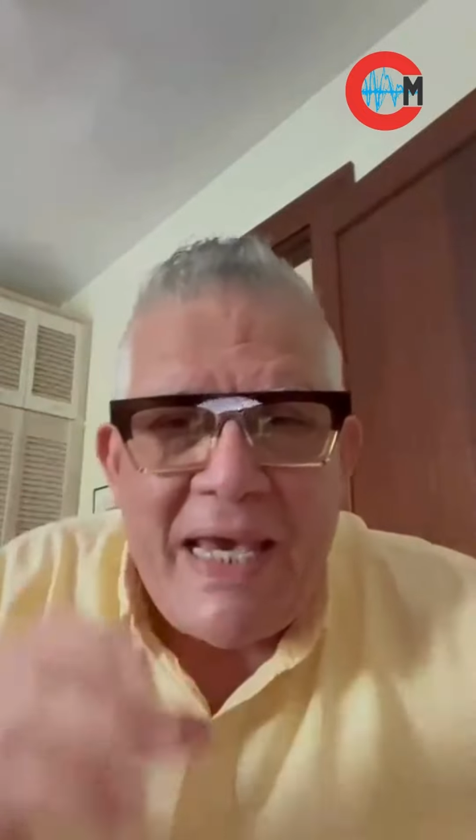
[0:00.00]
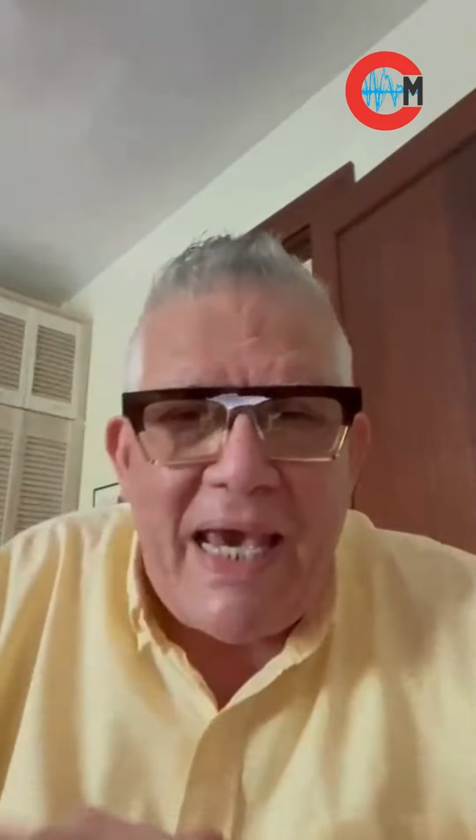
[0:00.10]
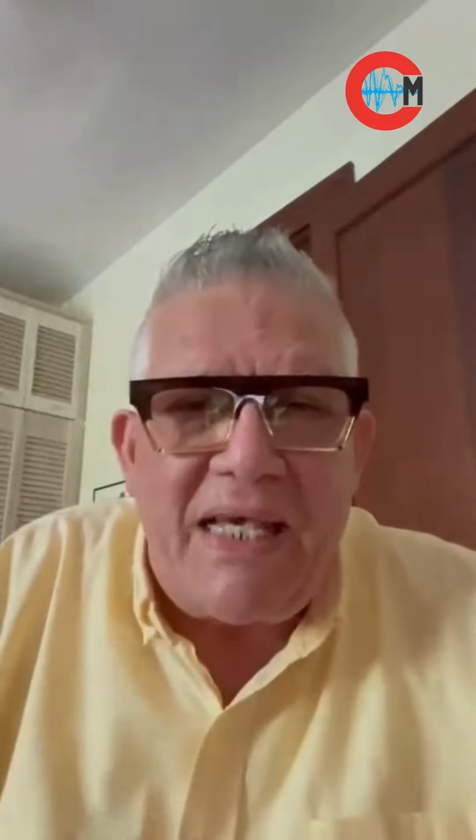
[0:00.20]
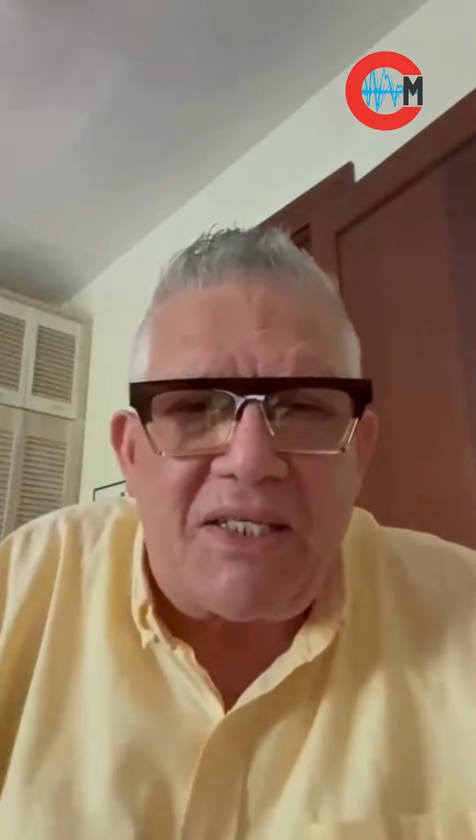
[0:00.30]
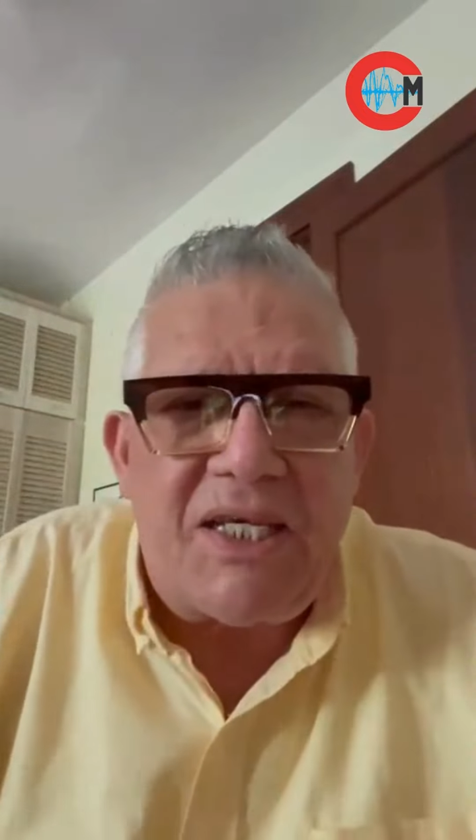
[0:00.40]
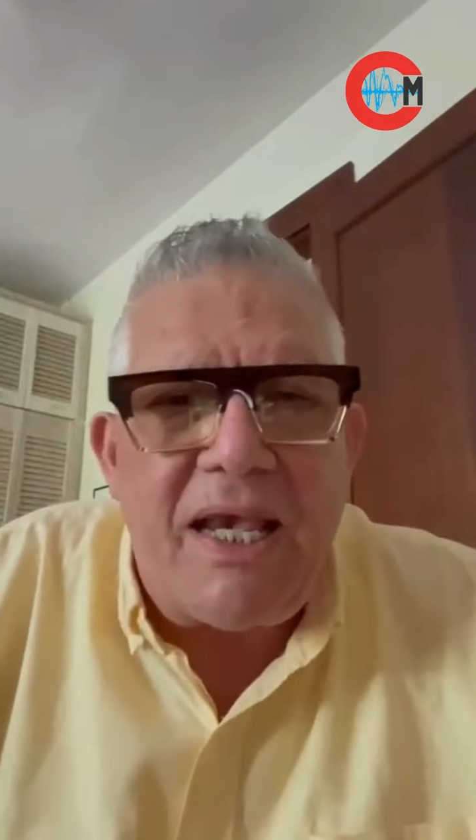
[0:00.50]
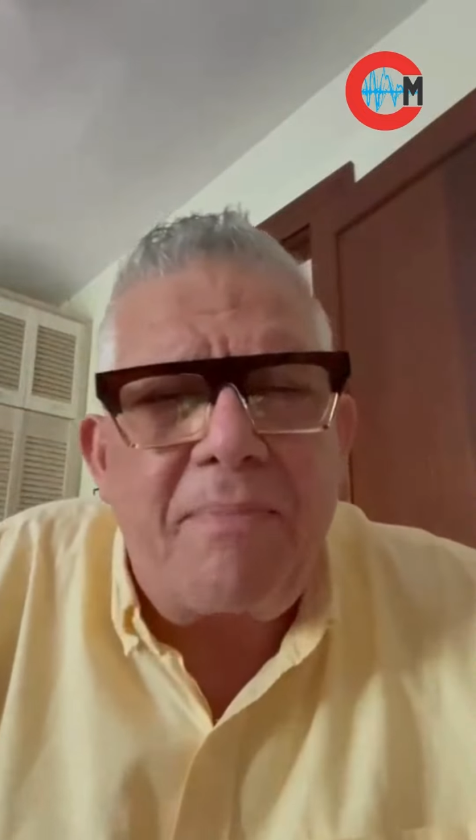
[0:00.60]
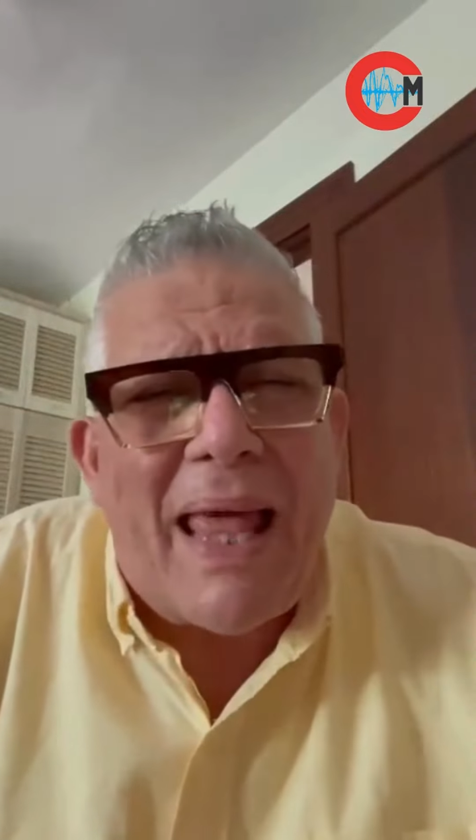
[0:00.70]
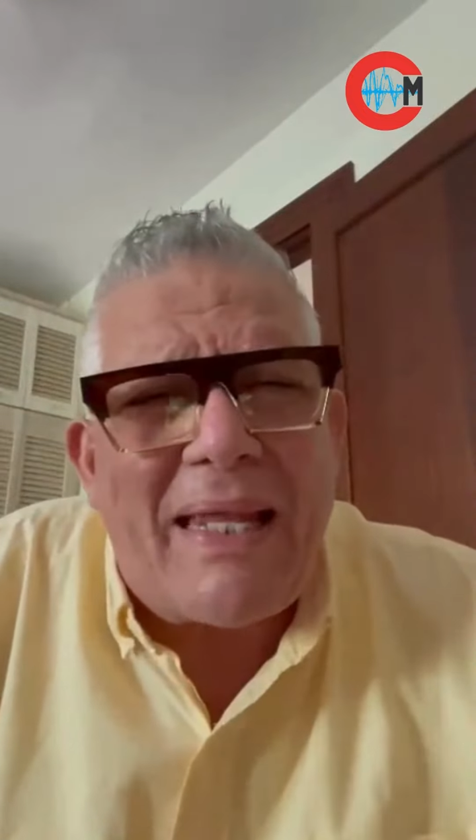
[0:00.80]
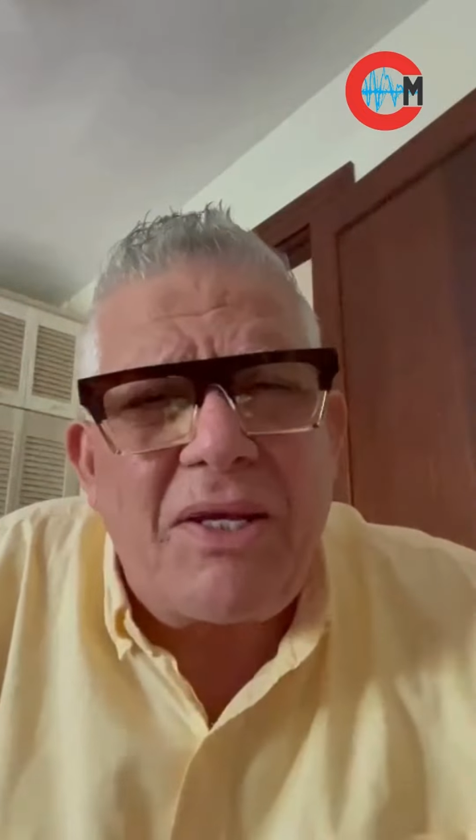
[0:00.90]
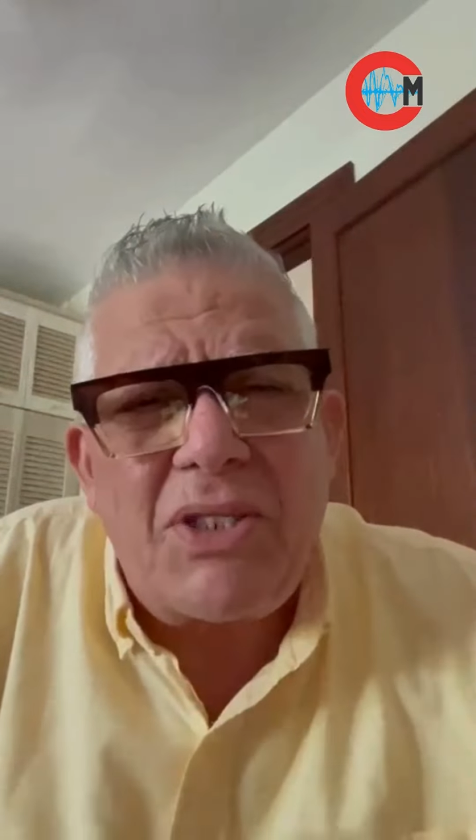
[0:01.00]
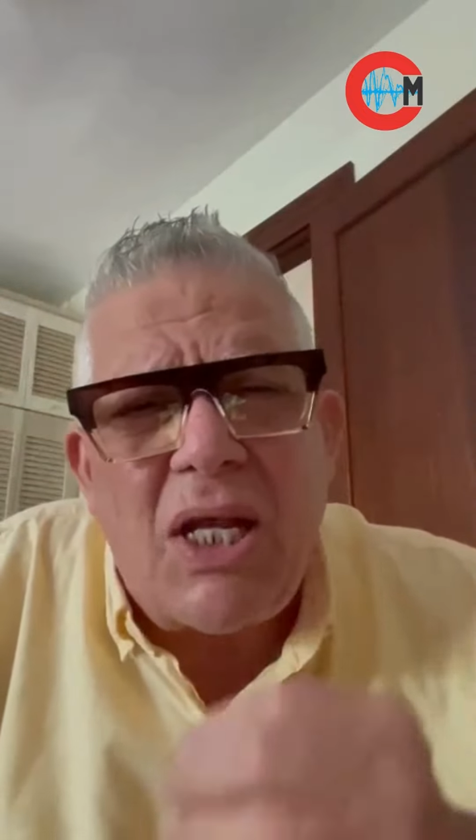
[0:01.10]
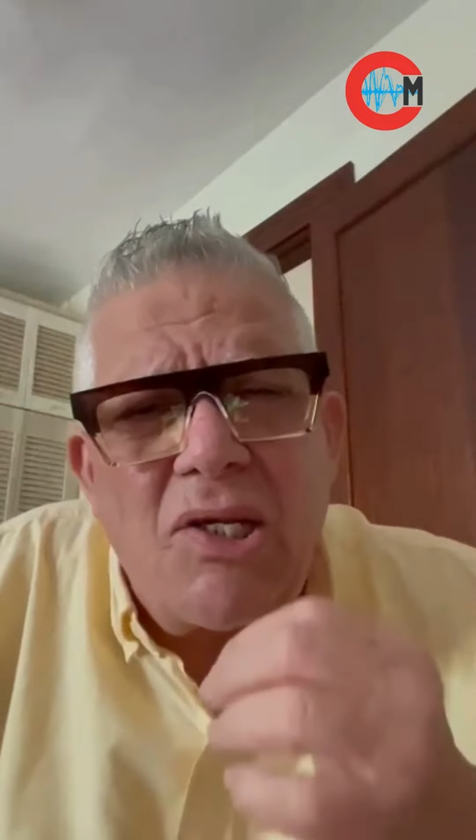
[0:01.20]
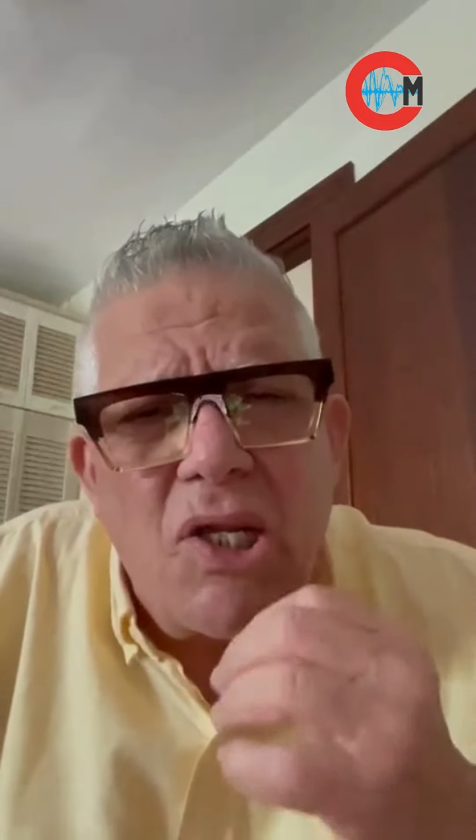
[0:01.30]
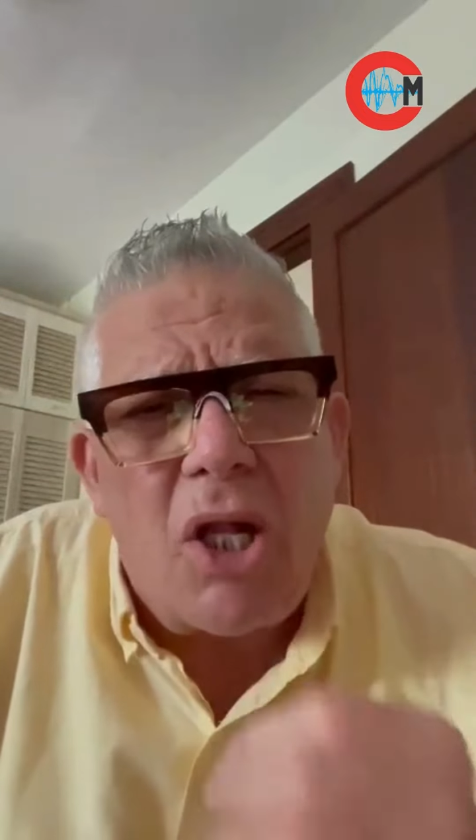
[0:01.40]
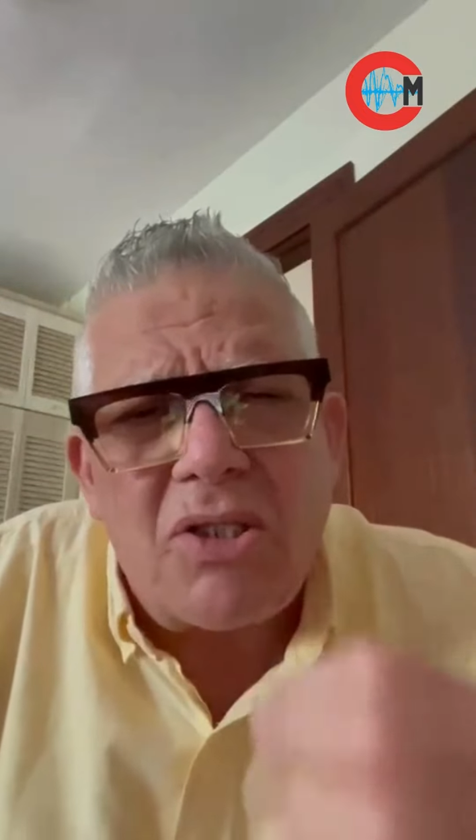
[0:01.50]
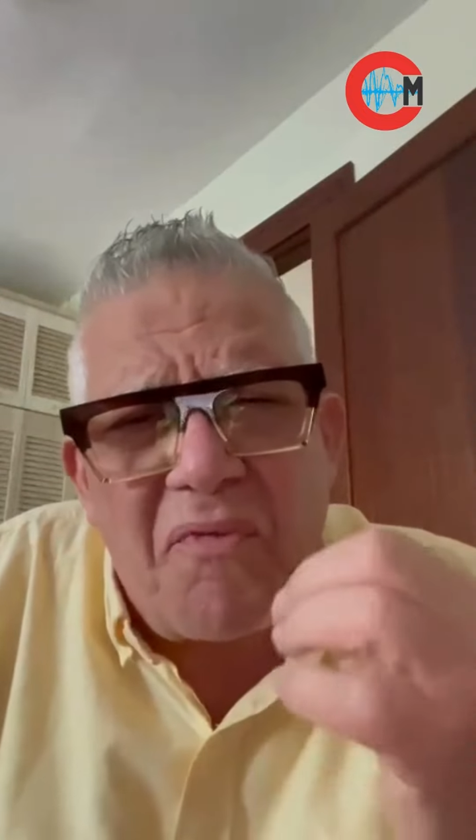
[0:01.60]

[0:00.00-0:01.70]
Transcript: it seemed like there's a lot